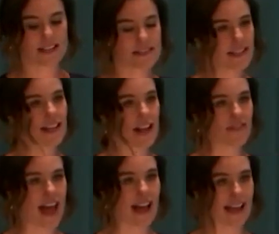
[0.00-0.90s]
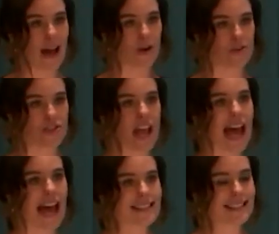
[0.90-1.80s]
sitting on that couch
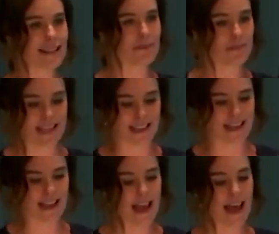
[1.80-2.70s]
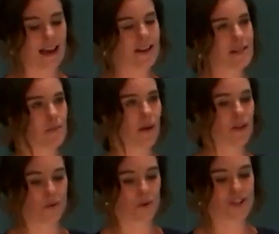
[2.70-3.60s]
asking me how to spell
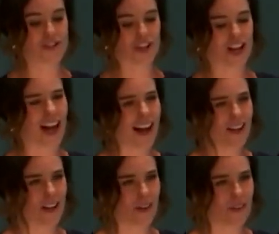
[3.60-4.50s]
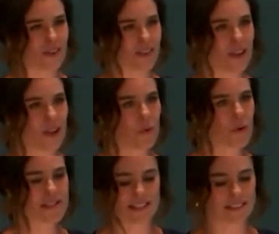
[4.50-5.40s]
the word Chicago
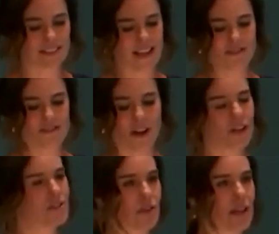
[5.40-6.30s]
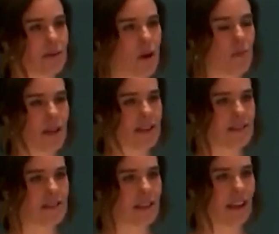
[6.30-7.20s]
was a life-altering
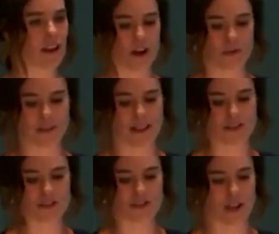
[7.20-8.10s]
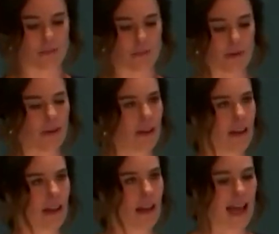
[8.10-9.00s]
moment in our relationship.
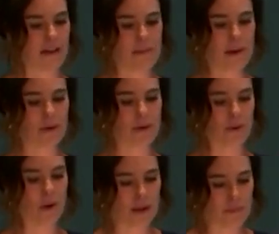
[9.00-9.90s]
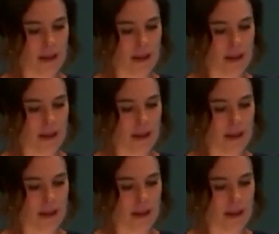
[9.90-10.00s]
I remember throwing